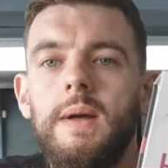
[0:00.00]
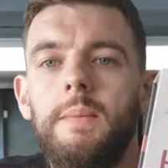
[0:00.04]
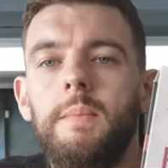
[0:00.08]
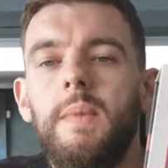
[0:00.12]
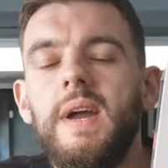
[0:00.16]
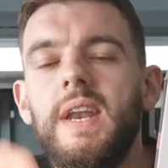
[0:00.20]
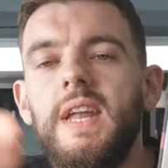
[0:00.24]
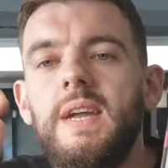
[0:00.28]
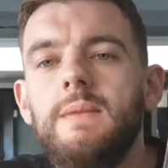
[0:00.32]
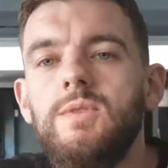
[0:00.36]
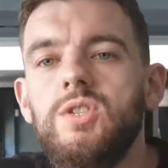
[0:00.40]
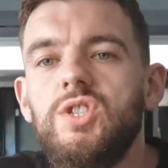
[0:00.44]

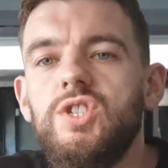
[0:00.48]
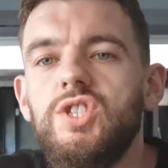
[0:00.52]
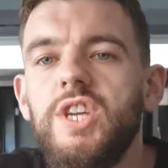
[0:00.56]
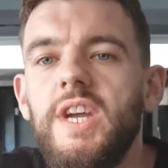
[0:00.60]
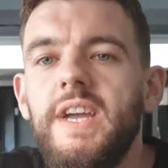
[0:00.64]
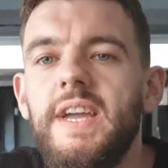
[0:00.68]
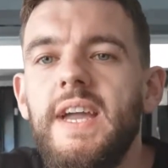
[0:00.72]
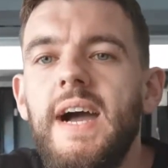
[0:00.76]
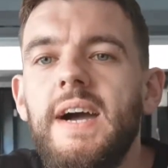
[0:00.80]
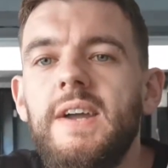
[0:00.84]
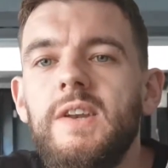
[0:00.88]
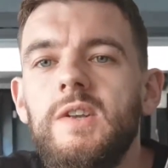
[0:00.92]
My name is
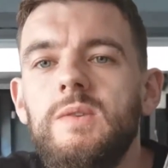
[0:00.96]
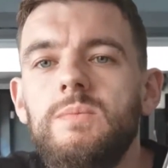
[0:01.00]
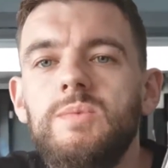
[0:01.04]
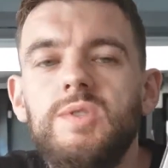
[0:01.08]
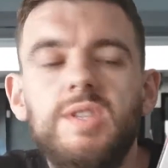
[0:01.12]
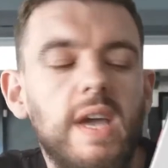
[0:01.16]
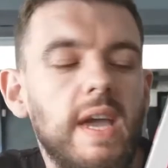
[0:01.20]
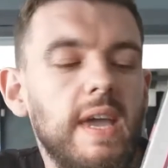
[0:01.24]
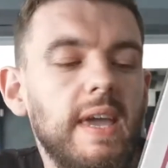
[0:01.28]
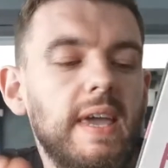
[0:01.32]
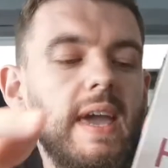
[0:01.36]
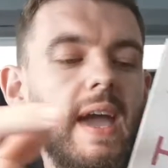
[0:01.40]
Jay
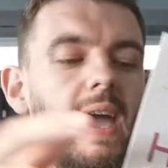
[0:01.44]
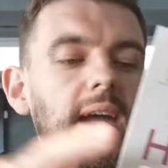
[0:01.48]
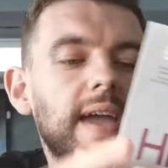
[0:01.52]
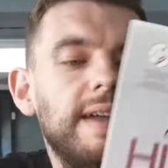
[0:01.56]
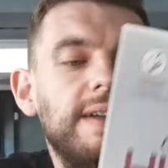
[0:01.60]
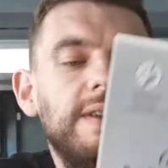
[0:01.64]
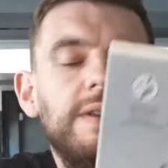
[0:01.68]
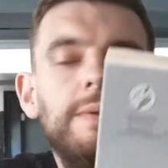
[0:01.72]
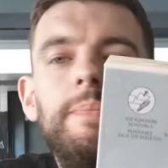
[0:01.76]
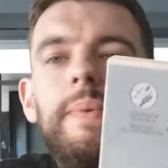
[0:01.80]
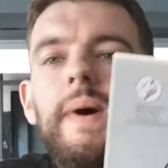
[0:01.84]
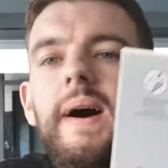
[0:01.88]
Adams,
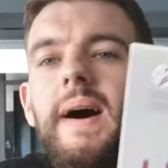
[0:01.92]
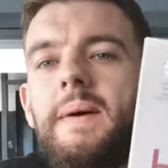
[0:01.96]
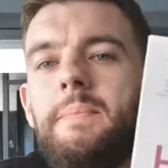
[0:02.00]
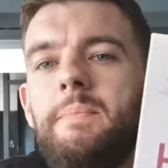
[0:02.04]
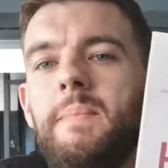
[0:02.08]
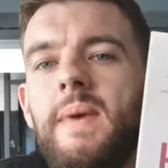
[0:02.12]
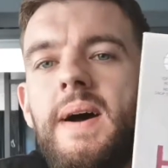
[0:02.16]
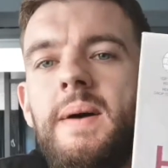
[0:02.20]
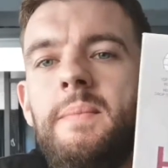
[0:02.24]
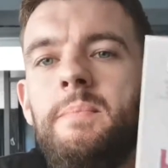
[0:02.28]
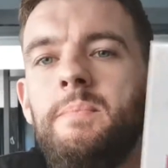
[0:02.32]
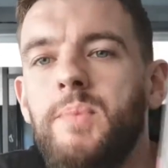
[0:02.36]
aka the
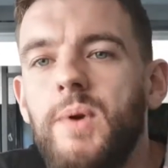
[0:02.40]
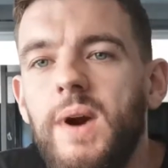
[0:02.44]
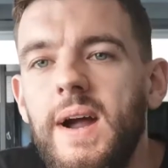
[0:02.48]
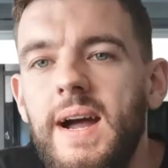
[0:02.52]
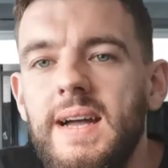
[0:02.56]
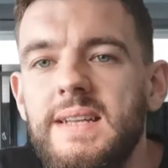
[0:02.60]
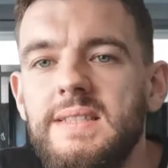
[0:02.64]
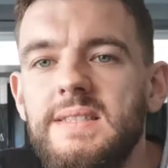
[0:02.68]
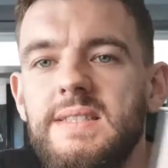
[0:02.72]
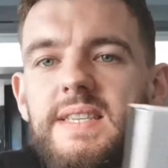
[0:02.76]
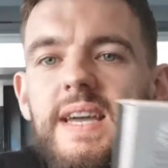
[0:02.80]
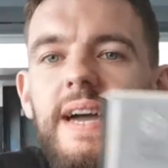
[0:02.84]
Bad Man
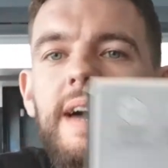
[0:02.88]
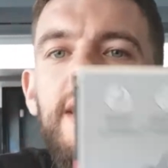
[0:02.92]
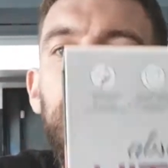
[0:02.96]
brand,